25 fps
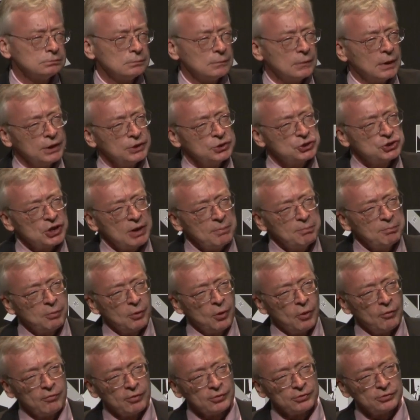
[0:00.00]
I jump
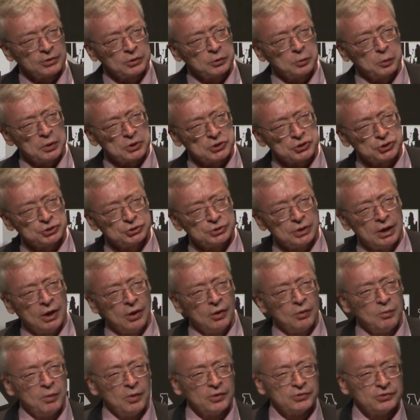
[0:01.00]
over the question,
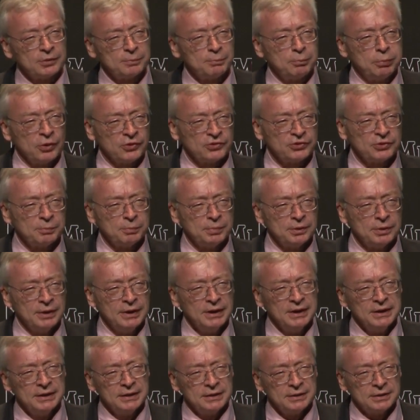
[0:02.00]
how was it possible
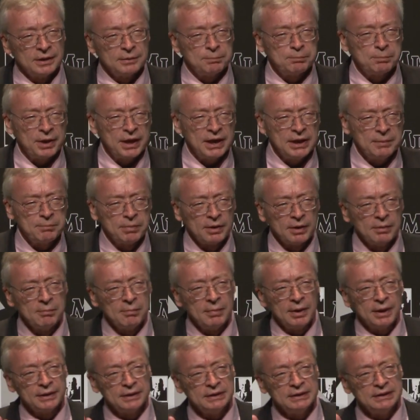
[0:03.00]
that paper
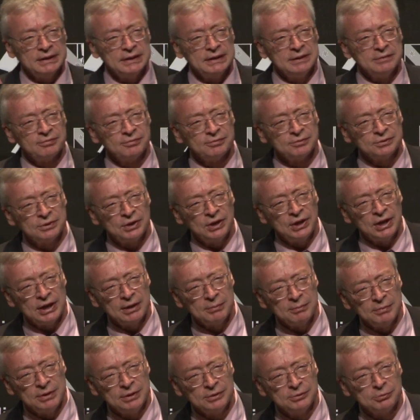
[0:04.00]
money even
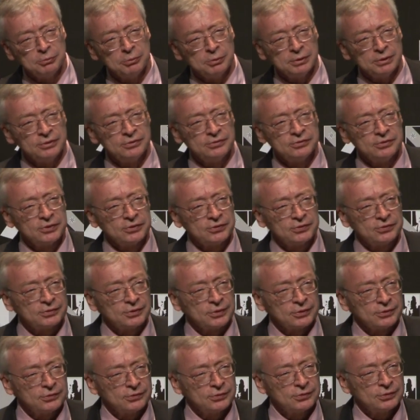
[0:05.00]
came into
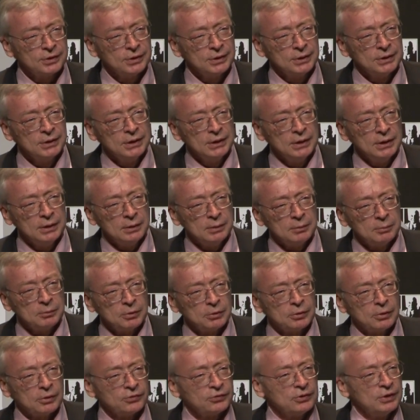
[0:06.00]
existence?
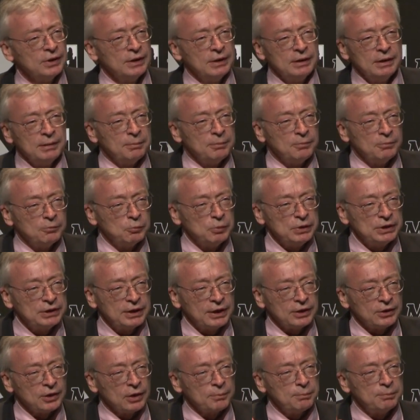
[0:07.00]
Because we
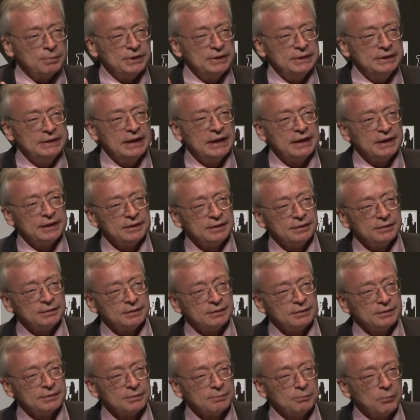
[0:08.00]
cannot
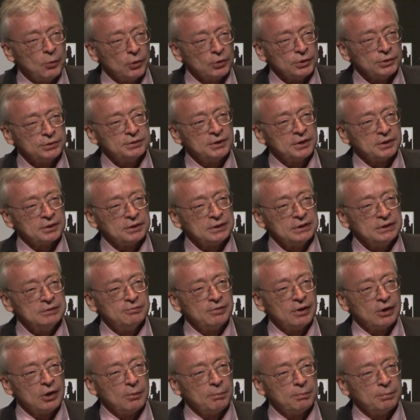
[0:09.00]
begin monetary
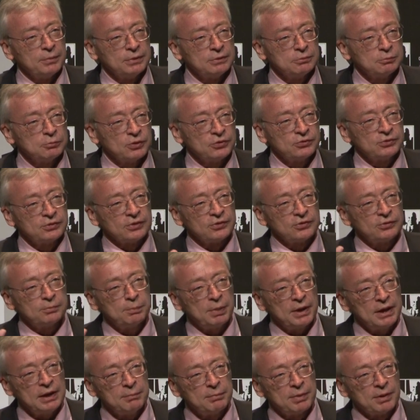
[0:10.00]
development with just
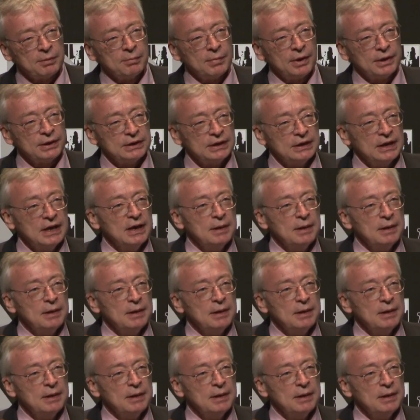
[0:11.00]
paper money.